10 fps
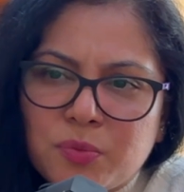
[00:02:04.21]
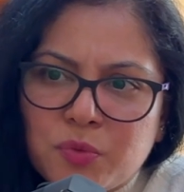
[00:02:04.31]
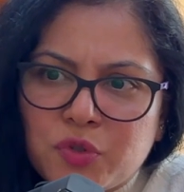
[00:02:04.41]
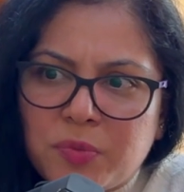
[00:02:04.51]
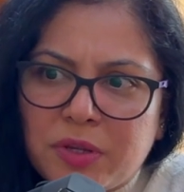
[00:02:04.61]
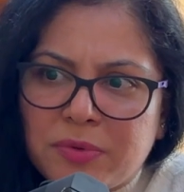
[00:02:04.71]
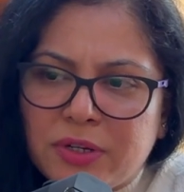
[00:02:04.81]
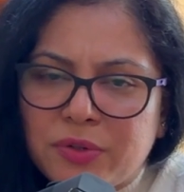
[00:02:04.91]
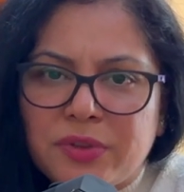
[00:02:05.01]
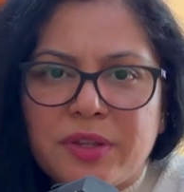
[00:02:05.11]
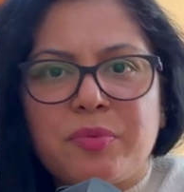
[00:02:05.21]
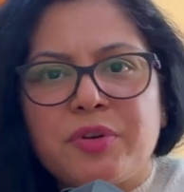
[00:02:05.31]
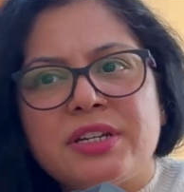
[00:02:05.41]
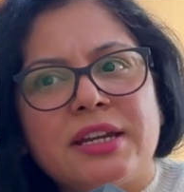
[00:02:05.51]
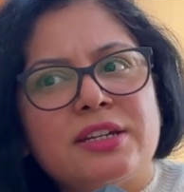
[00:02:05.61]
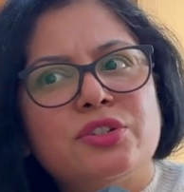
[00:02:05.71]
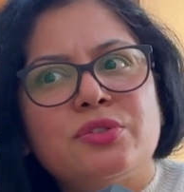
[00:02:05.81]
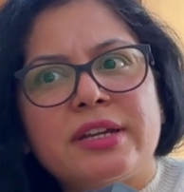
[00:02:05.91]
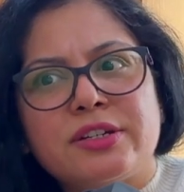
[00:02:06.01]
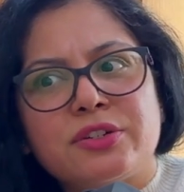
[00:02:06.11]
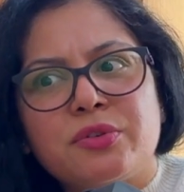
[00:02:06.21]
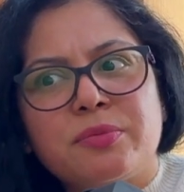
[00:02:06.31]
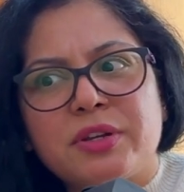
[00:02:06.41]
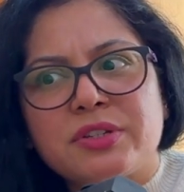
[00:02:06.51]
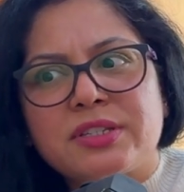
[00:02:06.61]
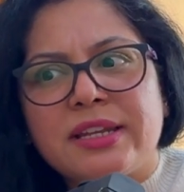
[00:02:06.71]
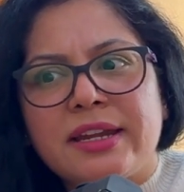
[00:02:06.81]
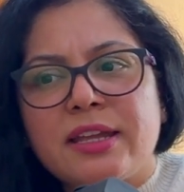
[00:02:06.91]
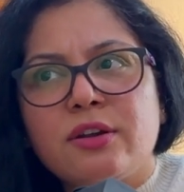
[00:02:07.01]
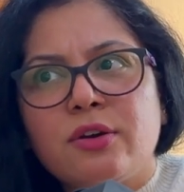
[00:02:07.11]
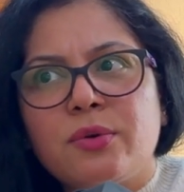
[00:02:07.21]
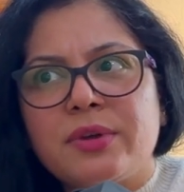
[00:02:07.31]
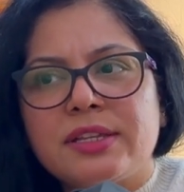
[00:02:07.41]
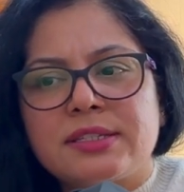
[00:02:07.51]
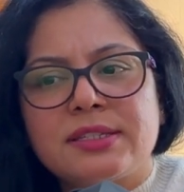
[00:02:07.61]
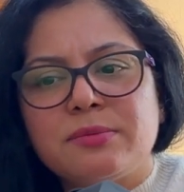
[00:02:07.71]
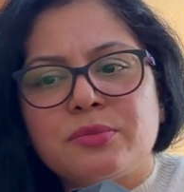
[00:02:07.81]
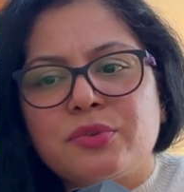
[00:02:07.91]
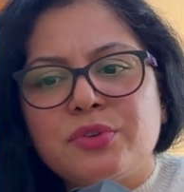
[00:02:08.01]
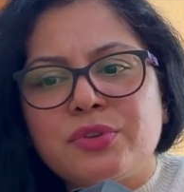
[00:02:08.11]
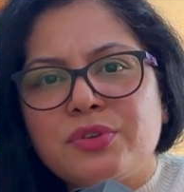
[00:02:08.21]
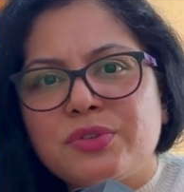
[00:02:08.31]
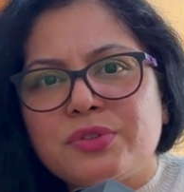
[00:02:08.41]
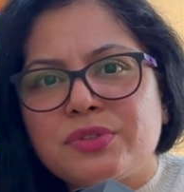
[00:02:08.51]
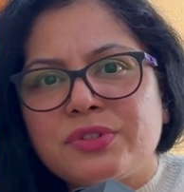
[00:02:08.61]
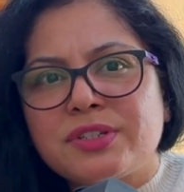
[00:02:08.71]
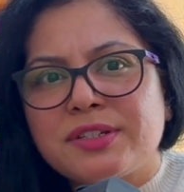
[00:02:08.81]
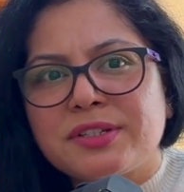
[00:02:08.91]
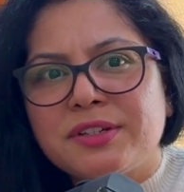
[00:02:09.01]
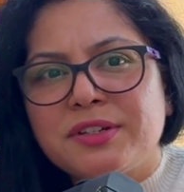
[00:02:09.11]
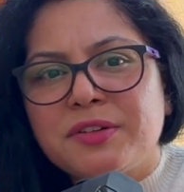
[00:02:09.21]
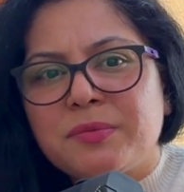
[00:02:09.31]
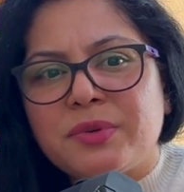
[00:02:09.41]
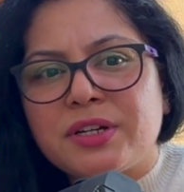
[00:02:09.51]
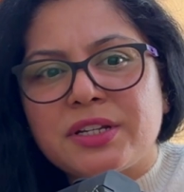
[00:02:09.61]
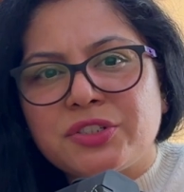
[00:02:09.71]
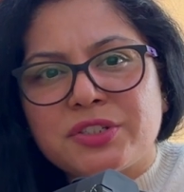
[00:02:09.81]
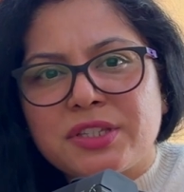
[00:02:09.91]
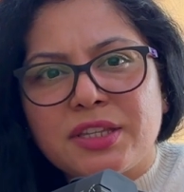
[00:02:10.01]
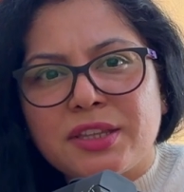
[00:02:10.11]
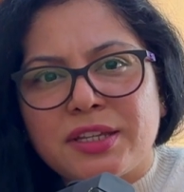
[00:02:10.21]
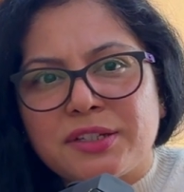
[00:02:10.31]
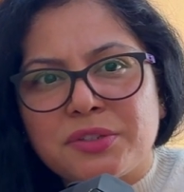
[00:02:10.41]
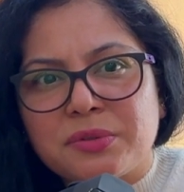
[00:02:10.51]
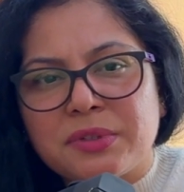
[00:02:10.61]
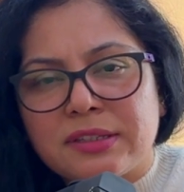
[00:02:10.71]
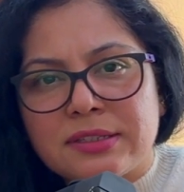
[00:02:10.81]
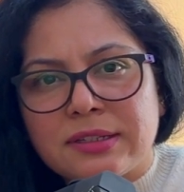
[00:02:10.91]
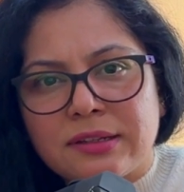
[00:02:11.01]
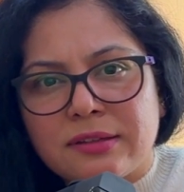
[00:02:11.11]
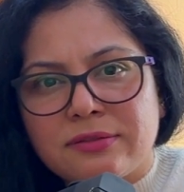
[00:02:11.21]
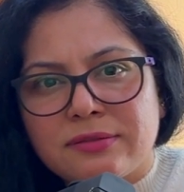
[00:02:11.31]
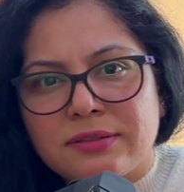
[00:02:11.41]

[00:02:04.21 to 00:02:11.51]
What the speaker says: most people. They pretend to let go because letting go is the most pretentious thing they can do in this life.